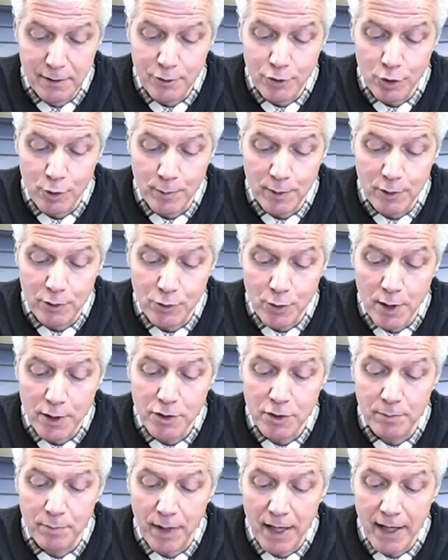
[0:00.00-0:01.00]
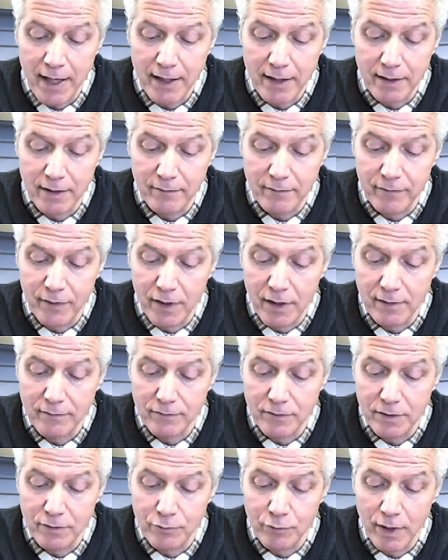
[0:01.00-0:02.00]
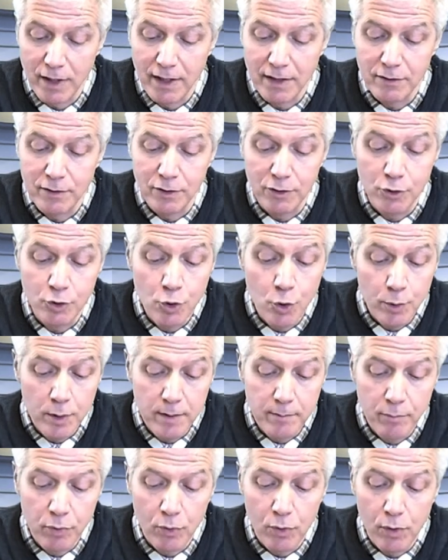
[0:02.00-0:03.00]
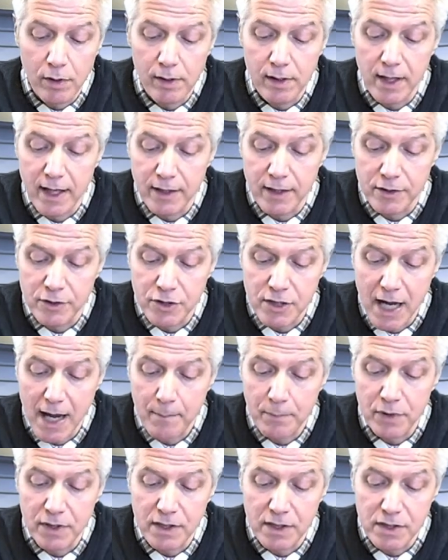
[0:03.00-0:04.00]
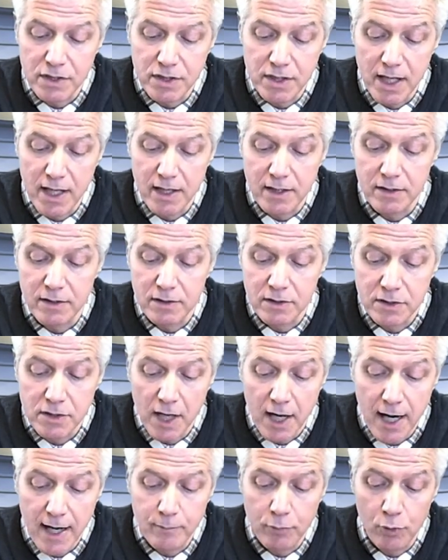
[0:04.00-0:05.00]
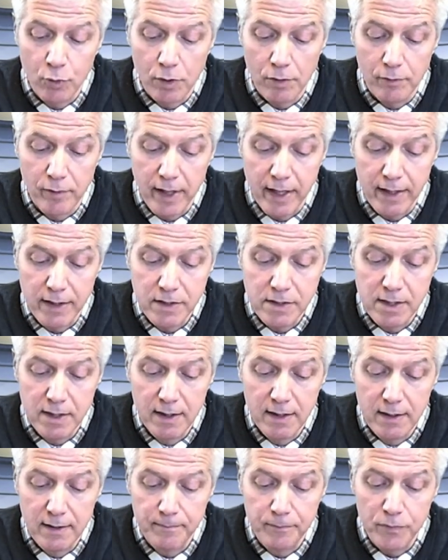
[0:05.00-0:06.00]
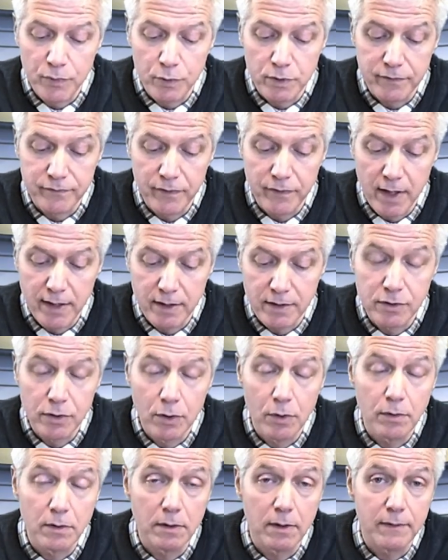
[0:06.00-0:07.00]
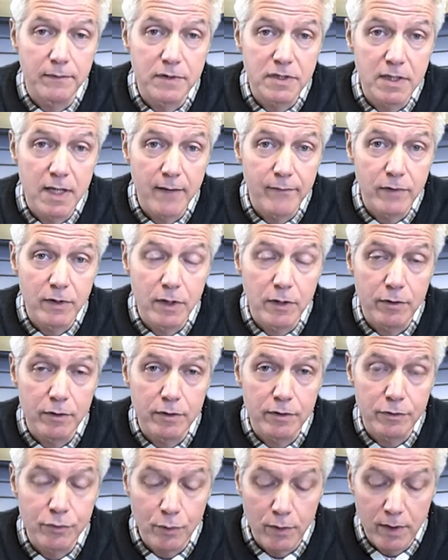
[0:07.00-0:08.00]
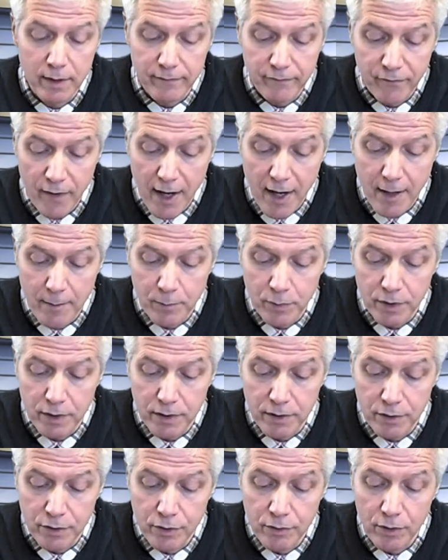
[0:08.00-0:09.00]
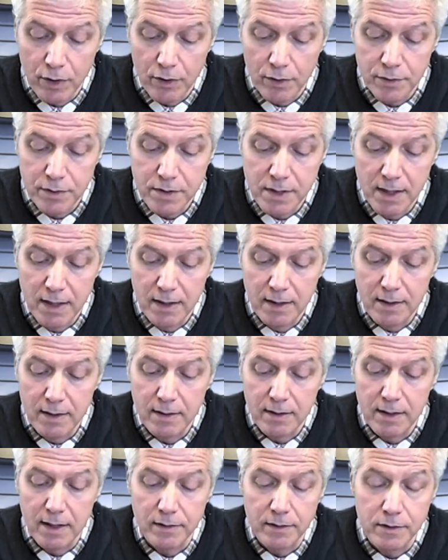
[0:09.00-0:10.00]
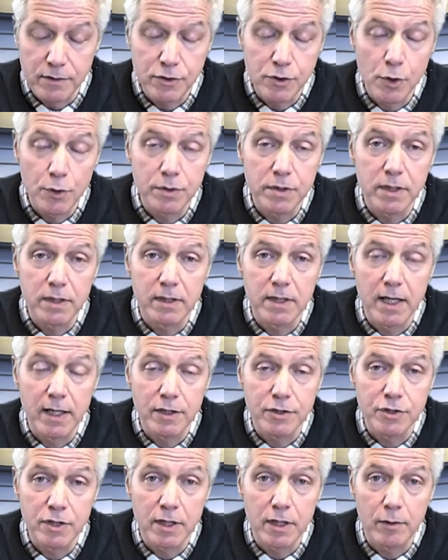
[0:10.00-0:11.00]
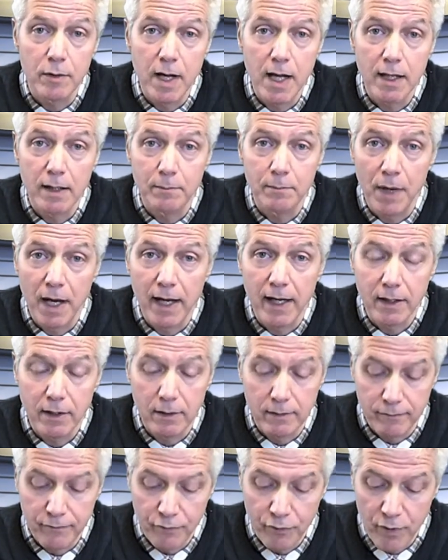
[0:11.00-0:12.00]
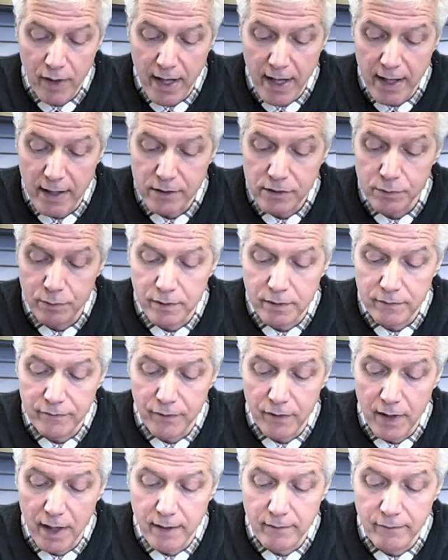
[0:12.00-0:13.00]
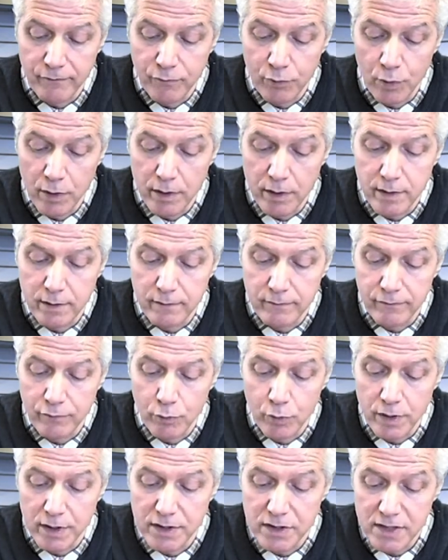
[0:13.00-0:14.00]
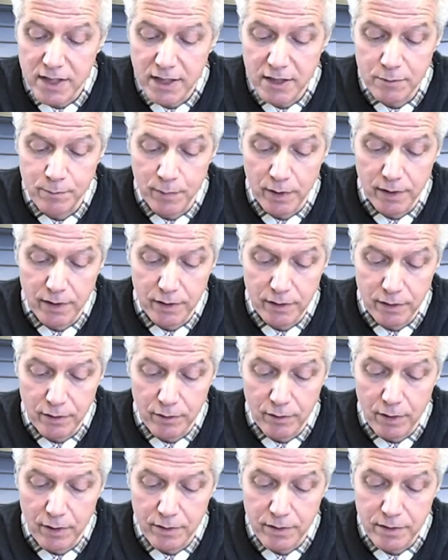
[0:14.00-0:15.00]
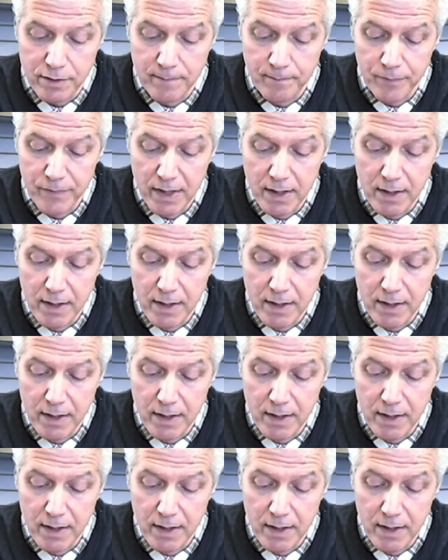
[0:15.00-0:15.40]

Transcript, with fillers: German Deutsche Bank, involved in rigging the Euribor and Japanese yen Tibor rates, was fined a total of 725 million euros, and the Societe Generale Bank of France was fined 446 million euros.